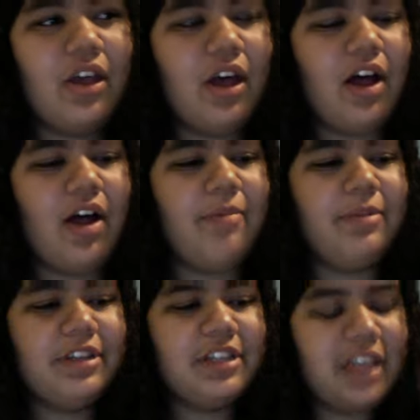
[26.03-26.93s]
Um, you
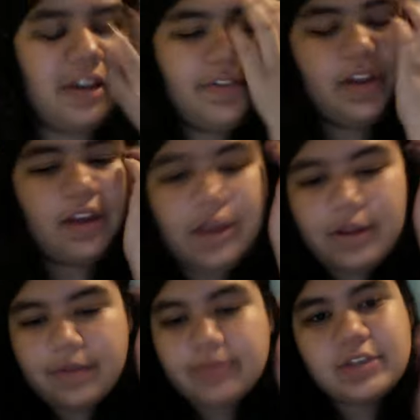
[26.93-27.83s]
just have to
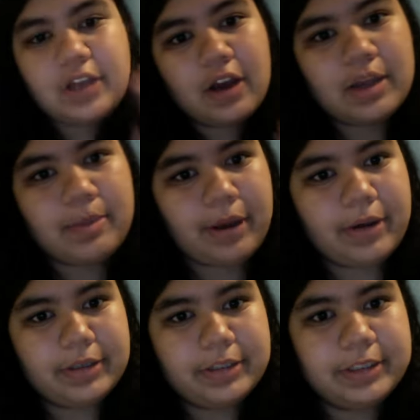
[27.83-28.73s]
talk
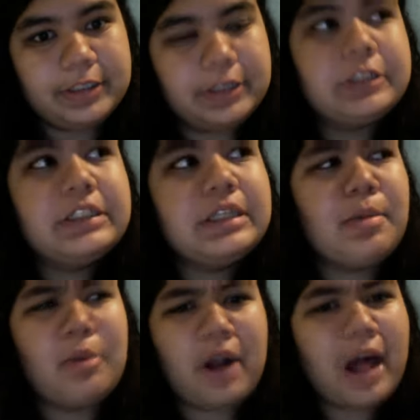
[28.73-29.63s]
about your
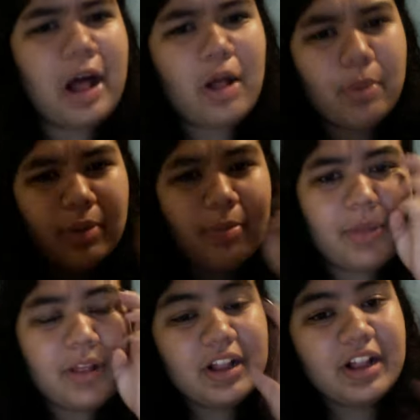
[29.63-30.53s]
summer album
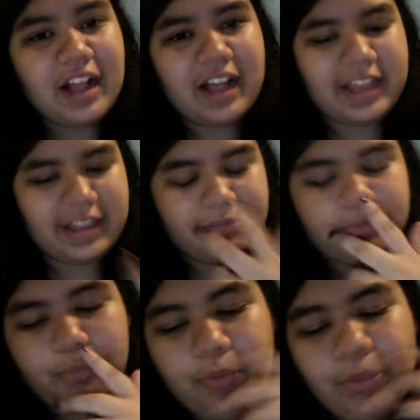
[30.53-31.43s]
I
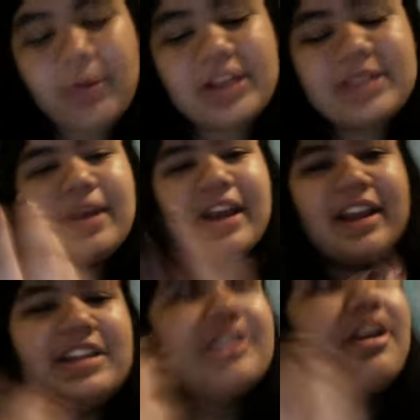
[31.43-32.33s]
the best way I can
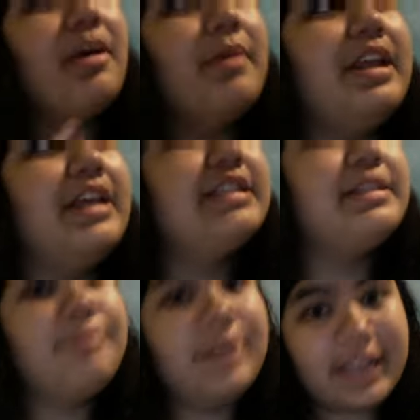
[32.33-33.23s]
describe it is
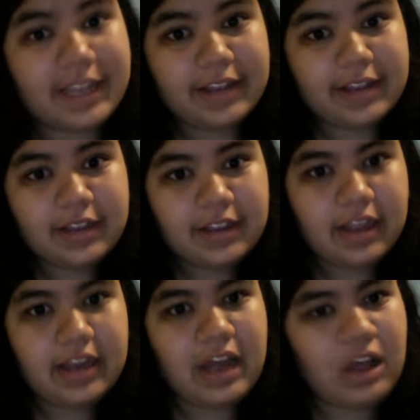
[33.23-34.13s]
pick
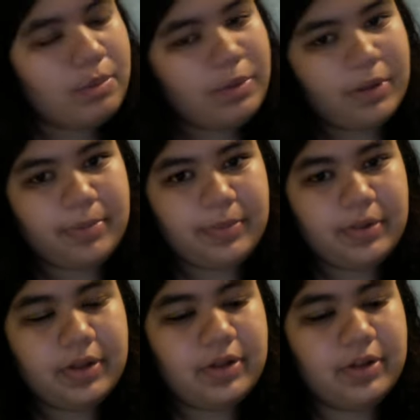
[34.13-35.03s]
an album
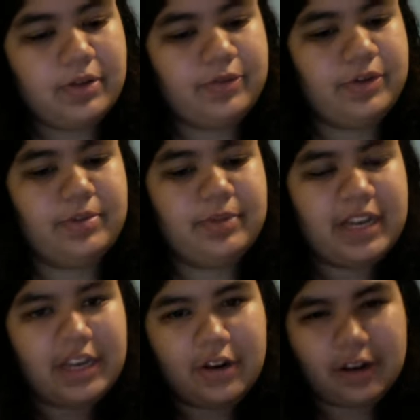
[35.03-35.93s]
from
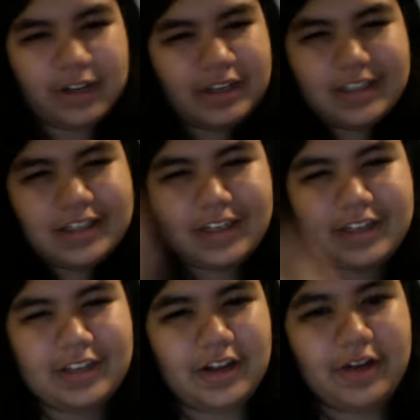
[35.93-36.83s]
any artist,
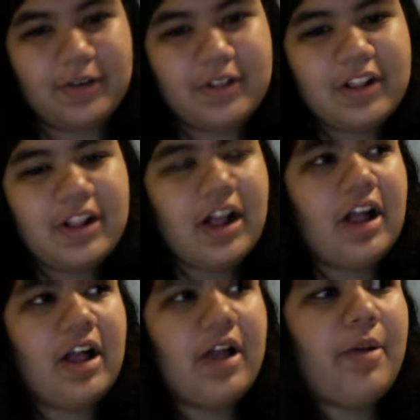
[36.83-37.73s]
you know,
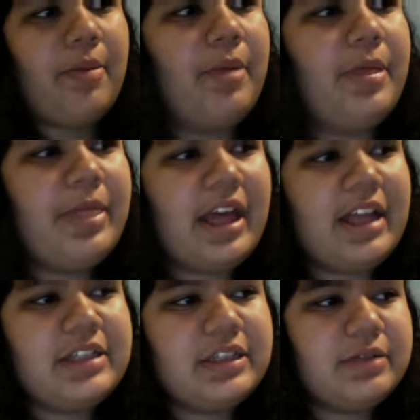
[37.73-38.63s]
um, that